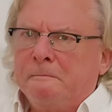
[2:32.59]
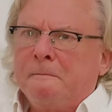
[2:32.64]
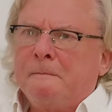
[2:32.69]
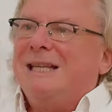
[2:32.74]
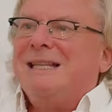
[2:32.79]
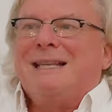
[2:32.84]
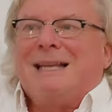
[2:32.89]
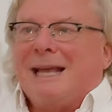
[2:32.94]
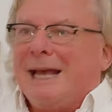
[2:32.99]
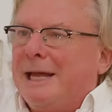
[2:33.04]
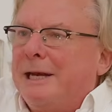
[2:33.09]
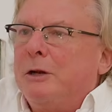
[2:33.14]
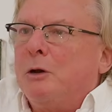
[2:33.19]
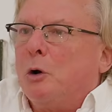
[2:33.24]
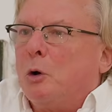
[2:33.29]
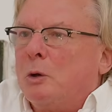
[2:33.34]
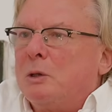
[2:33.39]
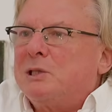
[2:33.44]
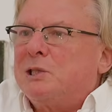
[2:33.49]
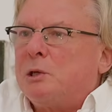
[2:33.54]
It can
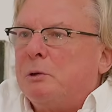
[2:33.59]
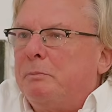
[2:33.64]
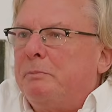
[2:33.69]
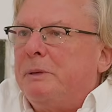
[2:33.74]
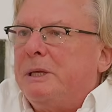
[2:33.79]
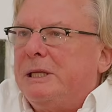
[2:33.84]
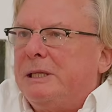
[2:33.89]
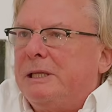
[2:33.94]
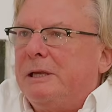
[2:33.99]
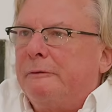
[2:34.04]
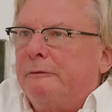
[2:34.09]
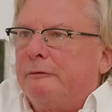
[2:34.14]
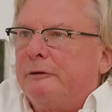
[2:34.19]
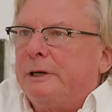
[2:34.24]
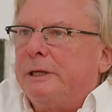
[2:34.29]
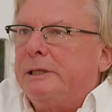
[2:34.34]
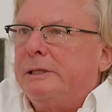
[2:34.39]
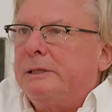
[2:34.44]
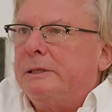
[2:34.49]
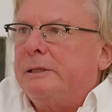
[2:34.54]
also be
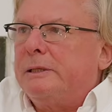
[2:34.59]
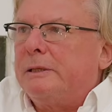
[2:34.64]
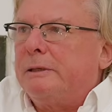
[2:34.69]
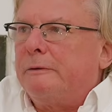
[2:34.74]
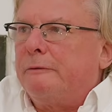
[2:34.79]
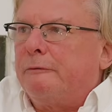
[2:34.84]
different